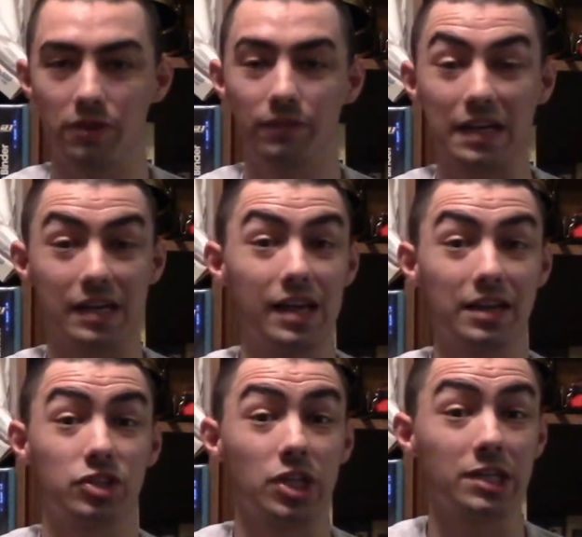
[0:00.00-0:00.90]
In fact, he had
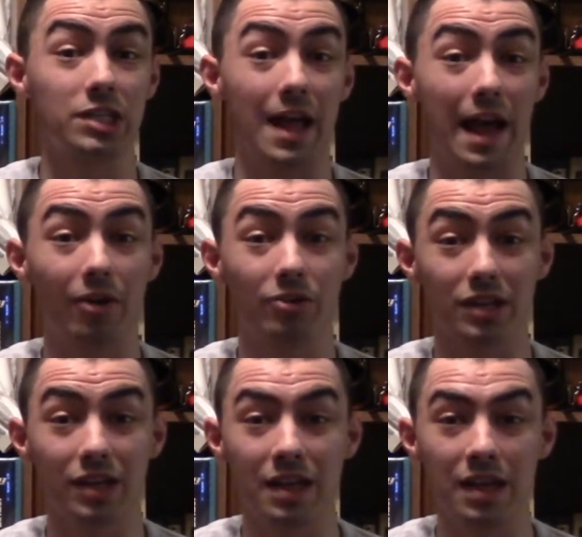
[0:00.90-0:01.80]
to change it out
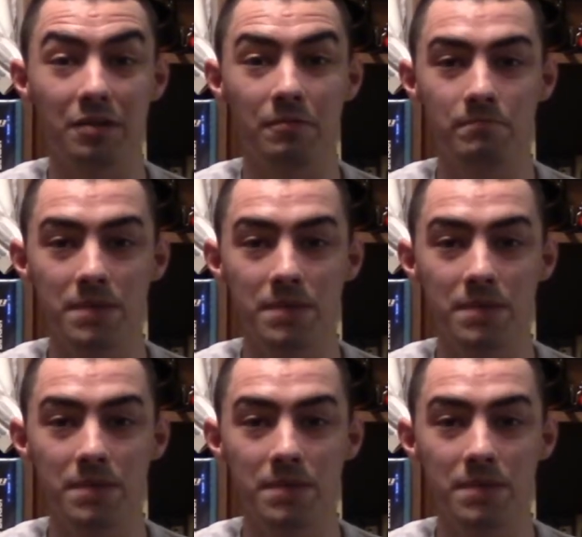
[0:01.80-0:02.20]
in